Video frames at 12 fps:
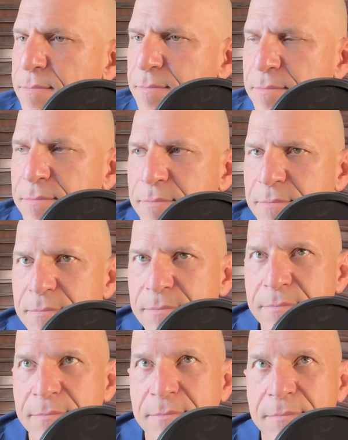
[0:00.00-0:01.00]
the visuals.
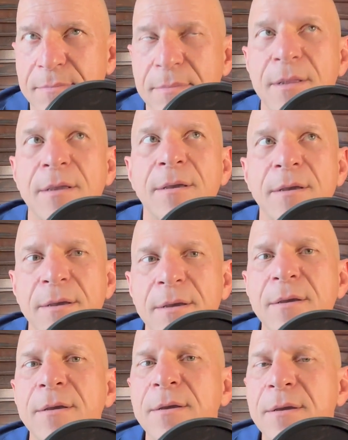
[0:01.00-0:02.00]
Look at the photos
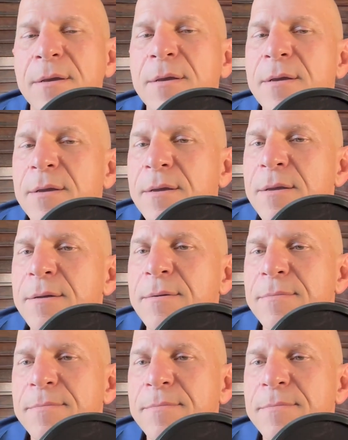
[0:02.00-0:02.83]
and videos they use.